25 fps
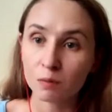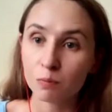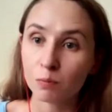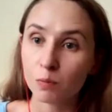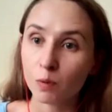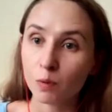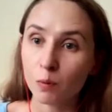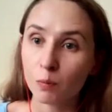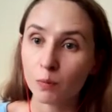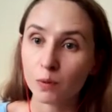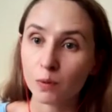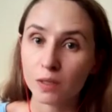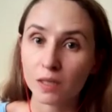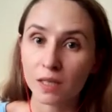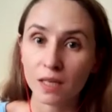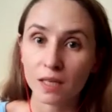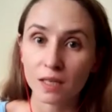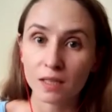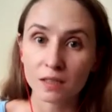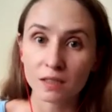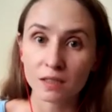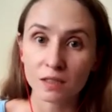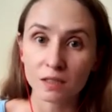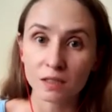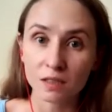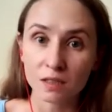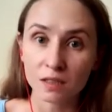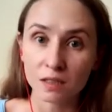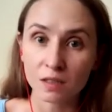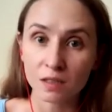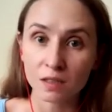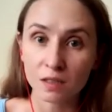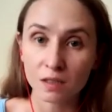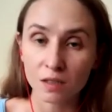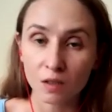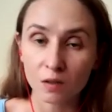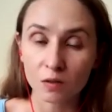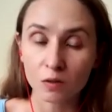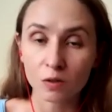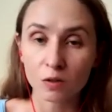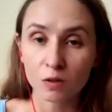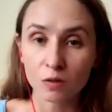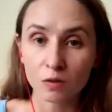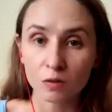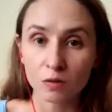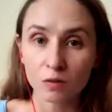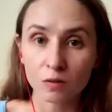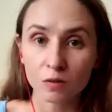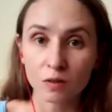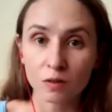properly and not to
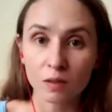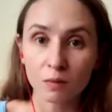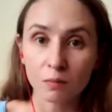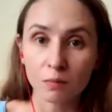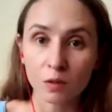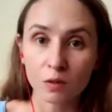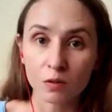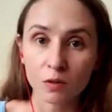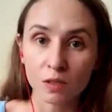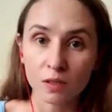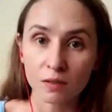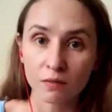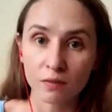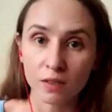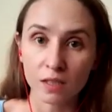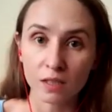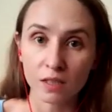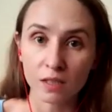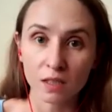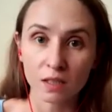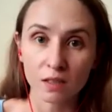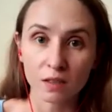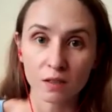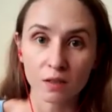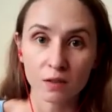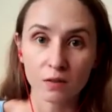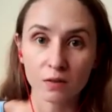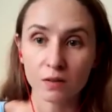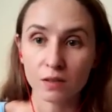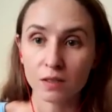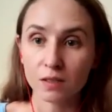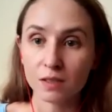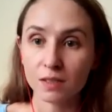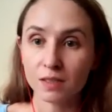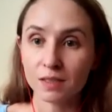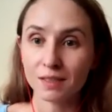demotivate their learners.